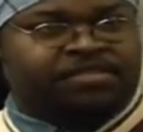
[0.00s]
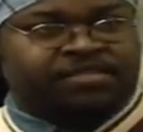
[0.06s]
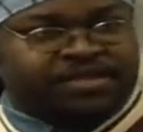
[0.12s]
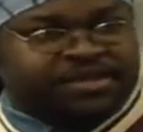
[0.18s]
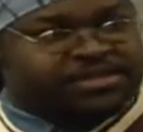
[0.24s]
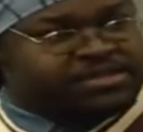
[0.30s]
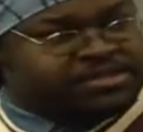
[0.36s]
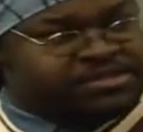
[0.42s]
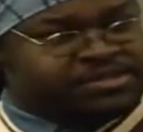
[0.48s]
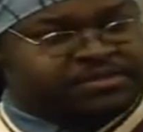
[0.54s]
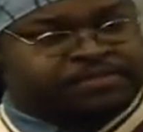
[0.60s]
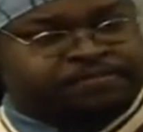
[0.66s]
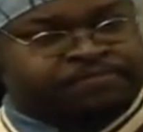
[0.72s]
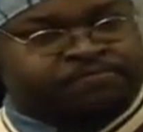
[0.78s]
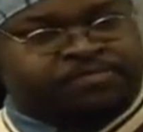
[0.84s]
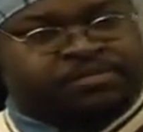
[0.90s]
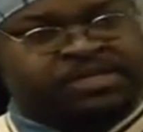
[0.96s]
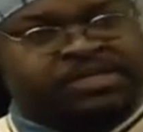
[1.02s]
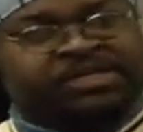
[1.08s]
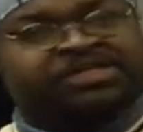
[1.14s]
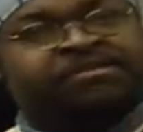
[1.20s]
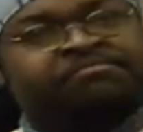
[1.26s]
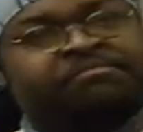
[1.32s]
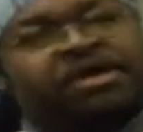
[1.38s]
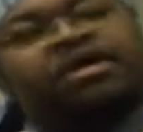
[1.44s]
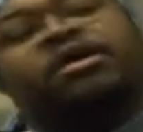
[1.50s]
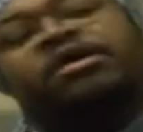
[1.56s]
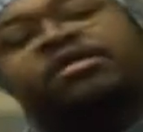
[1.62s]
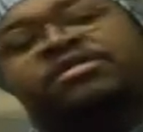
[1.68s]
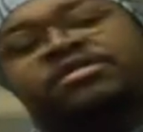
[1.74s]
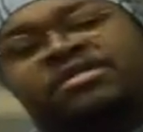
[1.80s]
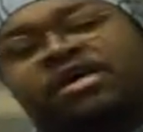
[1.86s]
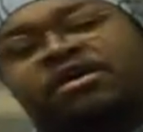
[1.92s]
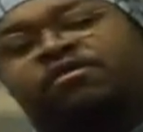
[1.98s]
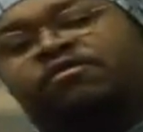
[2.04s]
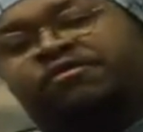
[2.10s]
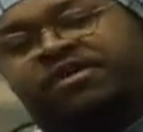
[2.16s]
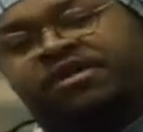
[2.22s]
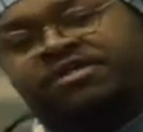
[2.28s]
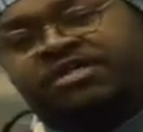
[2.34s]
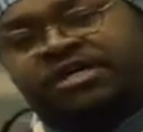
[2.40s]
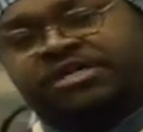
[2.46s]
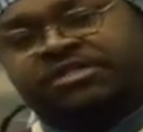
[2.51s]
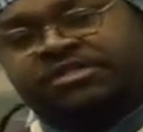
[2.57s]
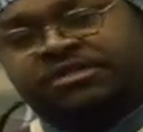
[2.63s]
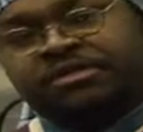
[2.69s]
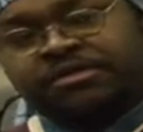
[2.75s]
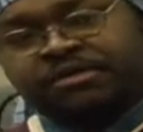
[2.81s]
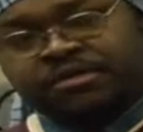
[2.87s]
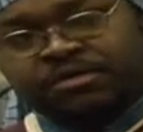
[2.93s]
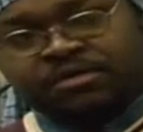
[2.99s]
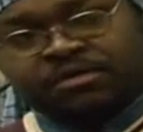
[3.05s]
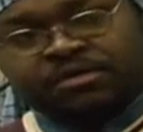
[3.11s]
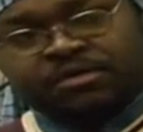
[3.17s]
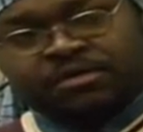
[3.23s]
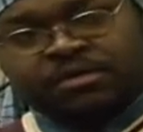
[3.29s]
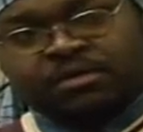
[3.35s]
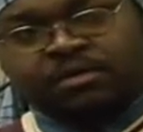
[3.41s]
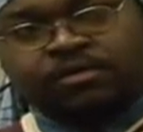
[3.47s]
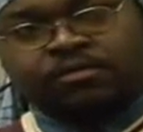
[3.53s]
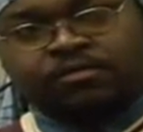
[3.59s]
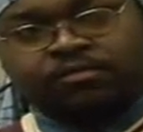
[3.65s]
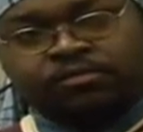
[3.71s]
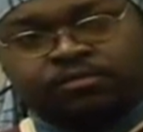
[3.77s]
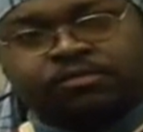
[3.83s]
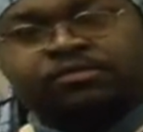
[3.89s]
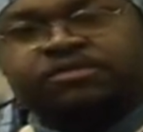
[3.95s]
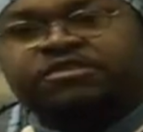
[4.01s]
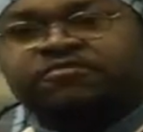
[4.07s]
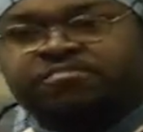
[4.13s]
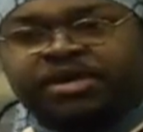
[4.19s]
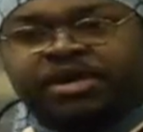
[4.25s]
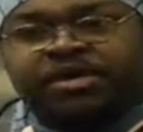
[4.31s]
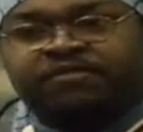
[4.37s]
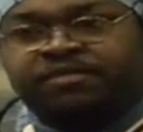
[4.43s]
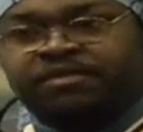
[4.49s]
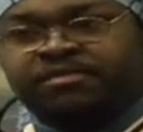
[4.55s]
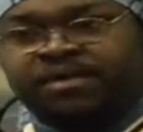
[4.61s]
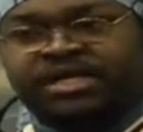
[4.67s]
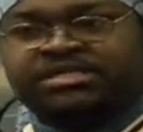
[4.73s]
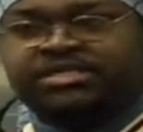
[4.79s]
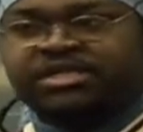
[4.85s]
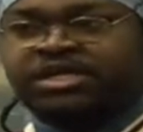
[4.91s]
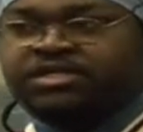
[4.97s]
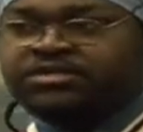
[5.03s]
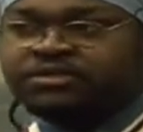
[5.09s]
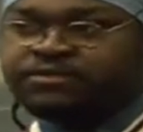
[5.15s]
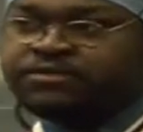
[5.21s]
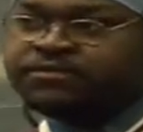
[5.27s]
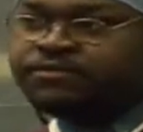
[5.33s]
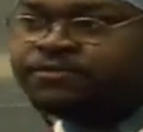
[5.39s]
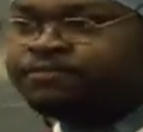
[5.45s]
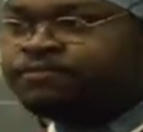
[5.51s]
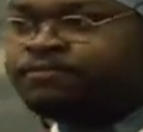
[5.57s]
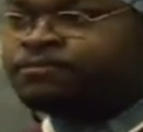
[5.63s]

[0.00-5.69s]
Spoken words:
This is America's Ghetto Fantasia, roots of painful imaginations.